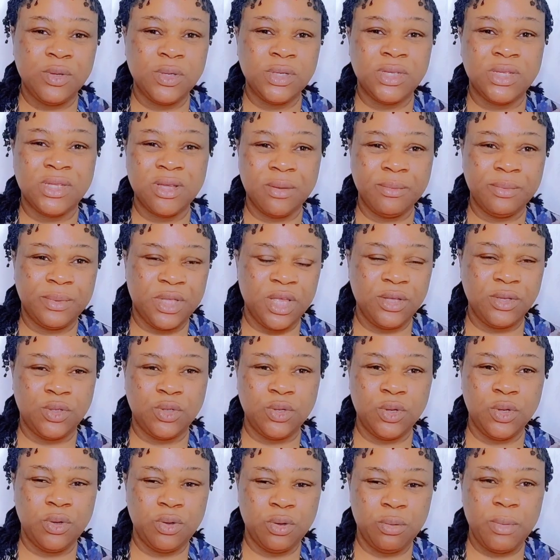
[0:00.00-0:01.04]
do something
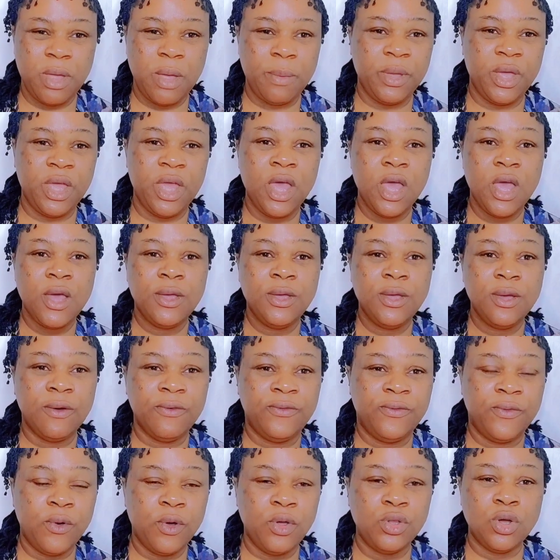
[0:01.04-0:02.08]
to you, maybe your
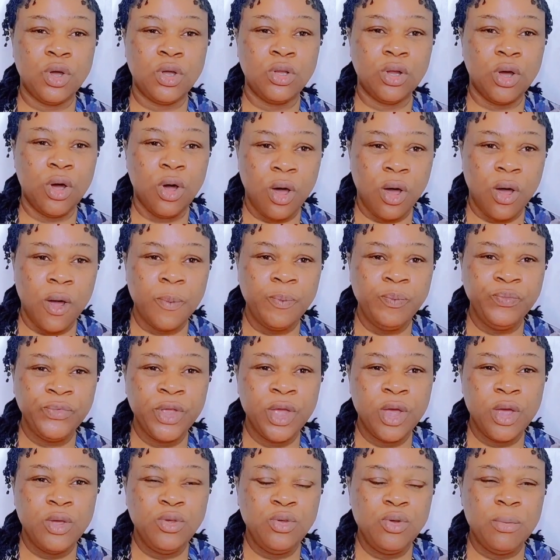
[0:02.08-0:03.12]
phone or
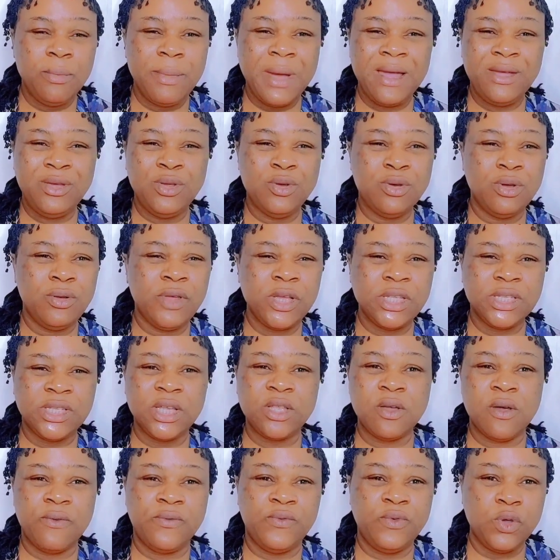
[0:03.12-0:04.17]
you might, you,
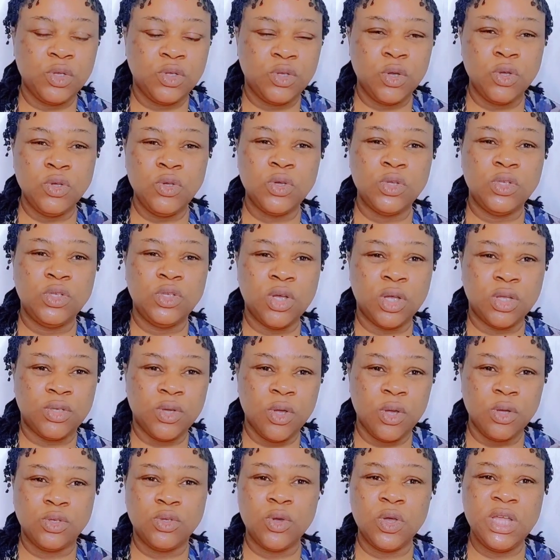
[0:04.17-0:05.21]
instead of you to use your
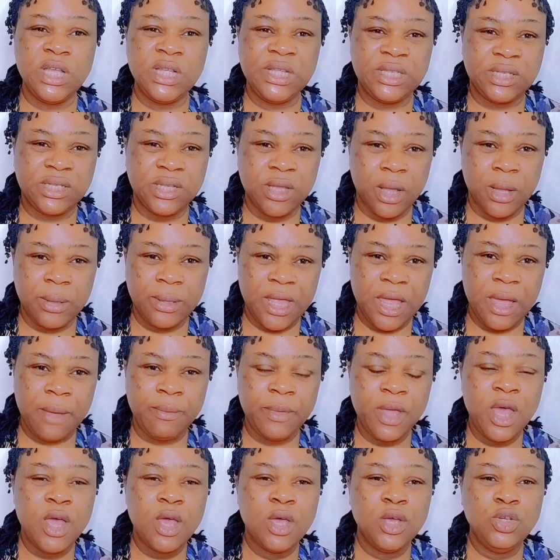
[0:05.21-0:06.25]
tongue to insult
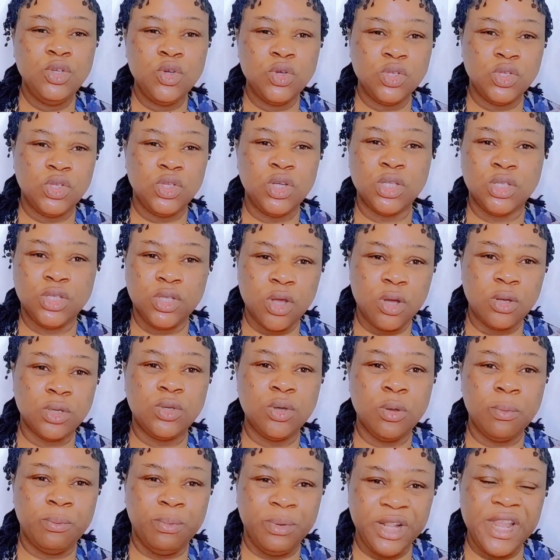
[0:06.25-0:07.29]
them, use your tongue
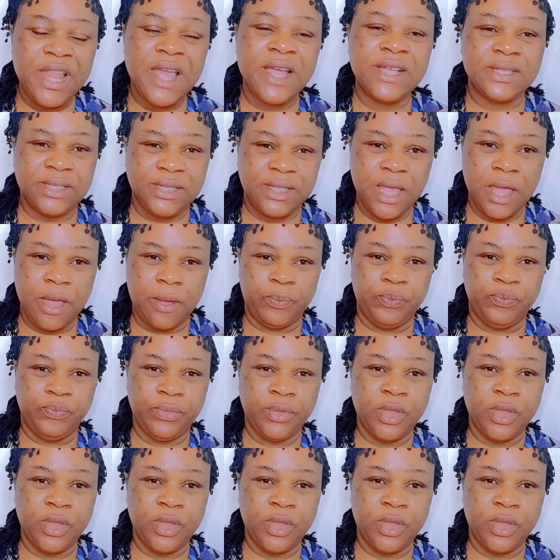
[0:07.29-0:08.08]
to bless them.